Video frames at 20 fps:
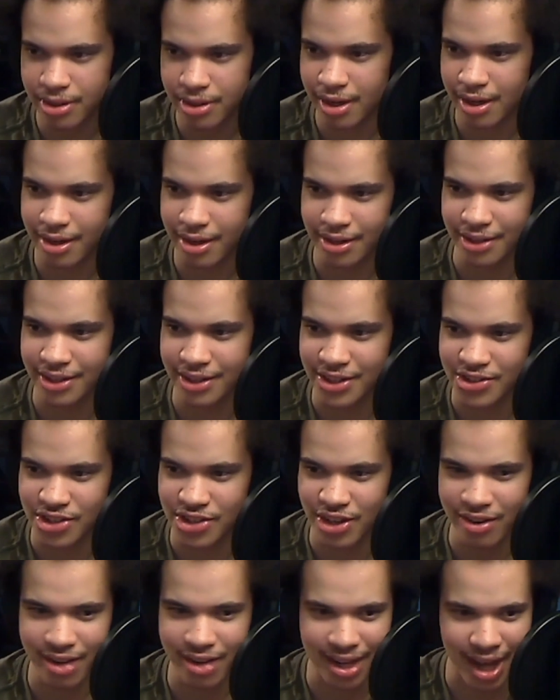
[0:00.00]
looking at a
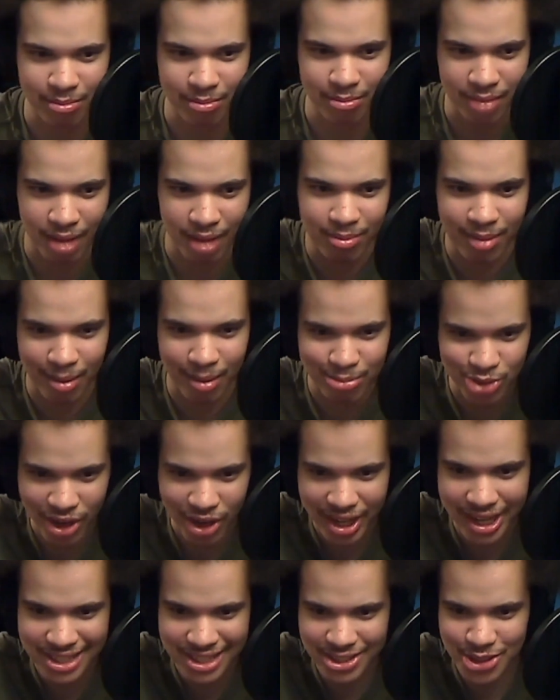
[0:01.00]
dictionary. Like I'm
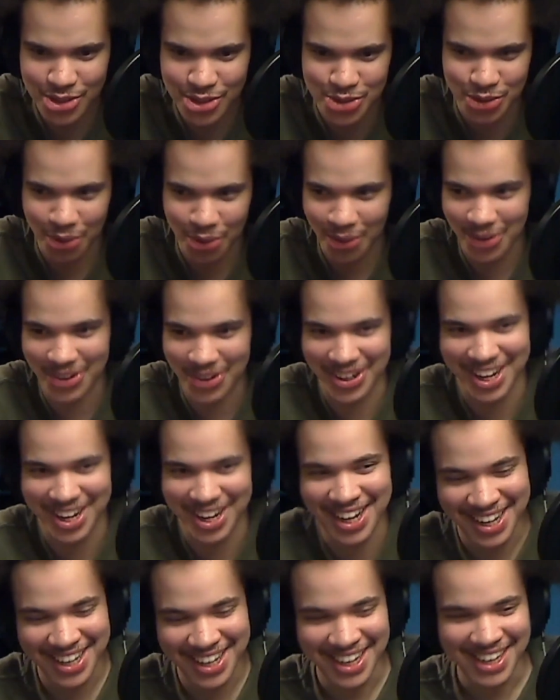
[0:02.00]
trying to get to the story.
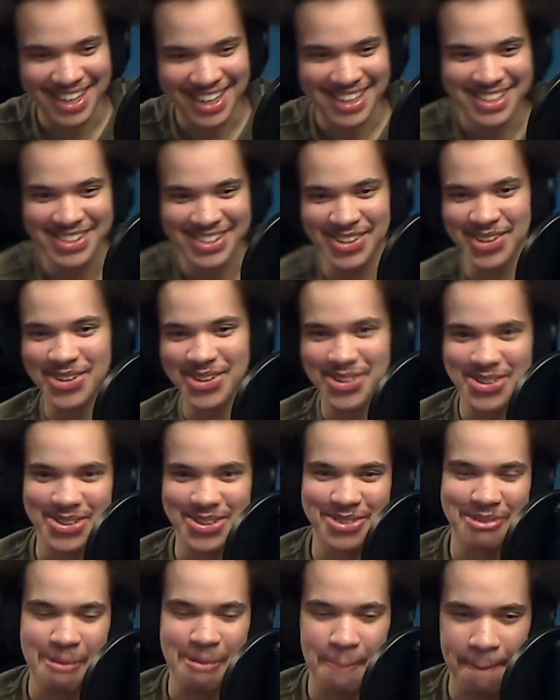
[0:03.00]

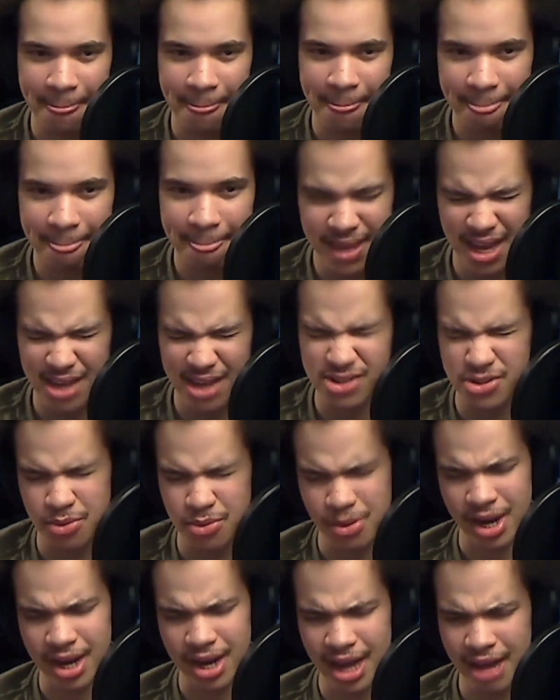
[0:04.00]
So yeah, so
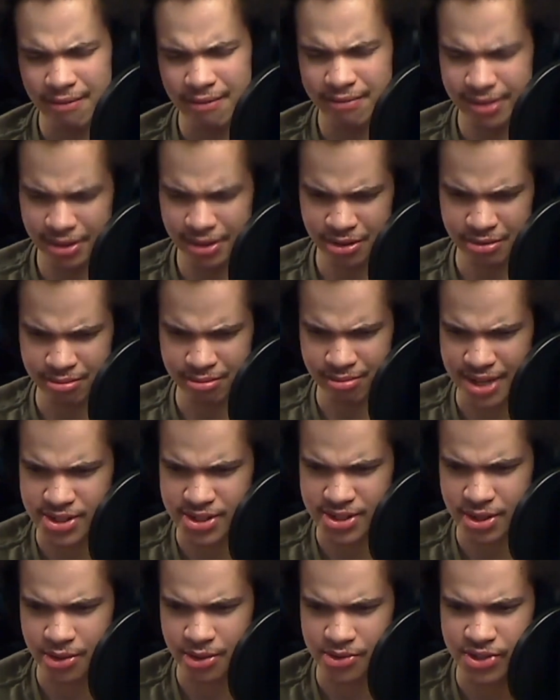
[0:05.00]
where I could have a little
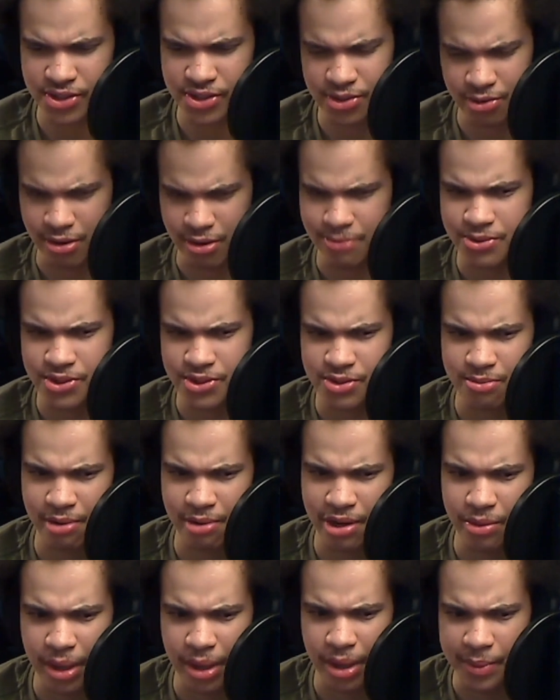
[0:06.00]
less of those interruptions,
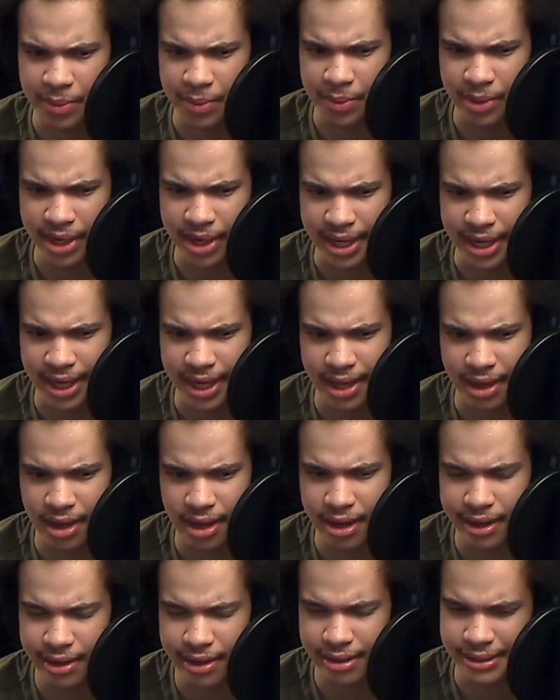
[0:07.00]
probably where I would want to get.
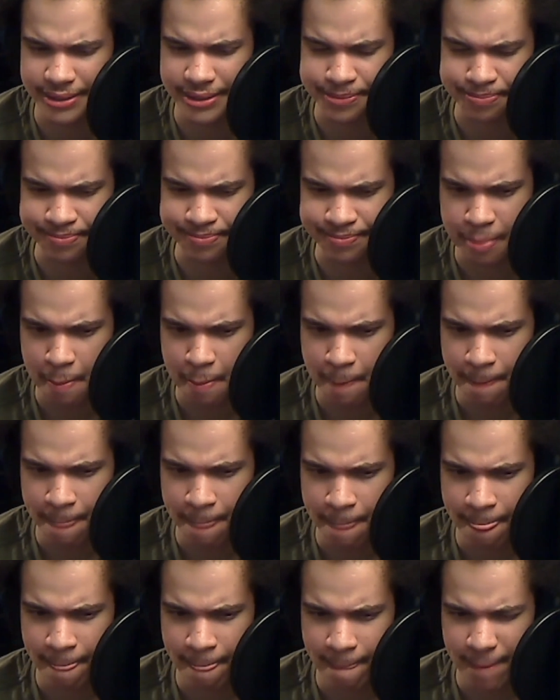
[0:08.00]

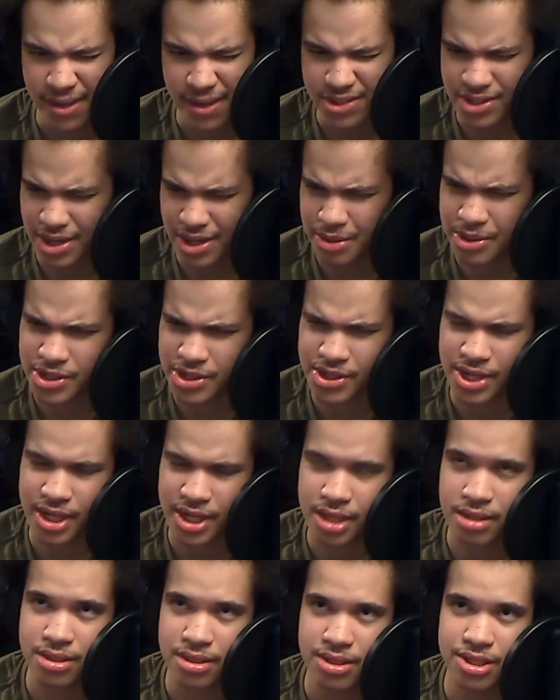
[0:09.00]

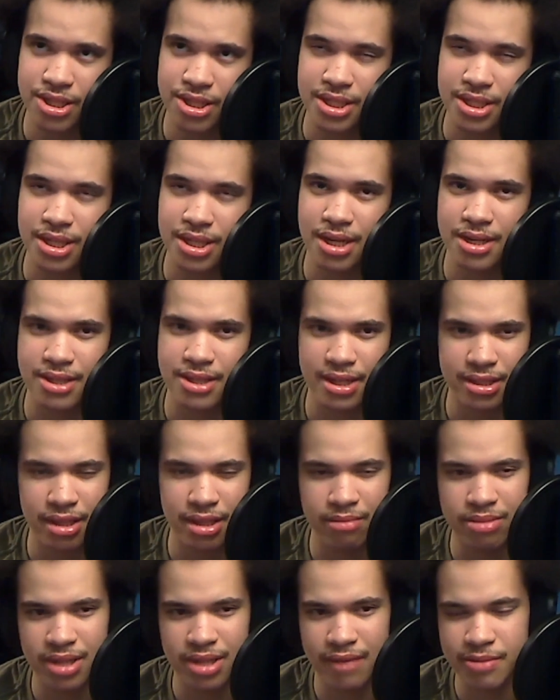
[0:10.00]
It's just gonna take time,
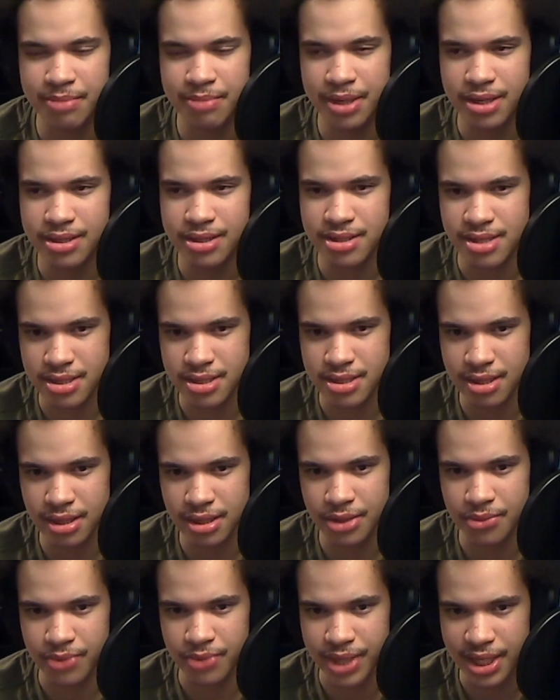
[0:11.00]
because I have to be
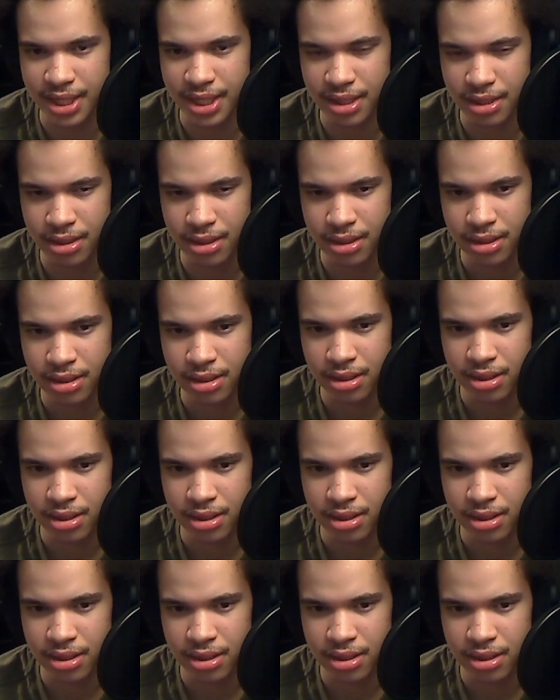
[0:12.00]
consistently reading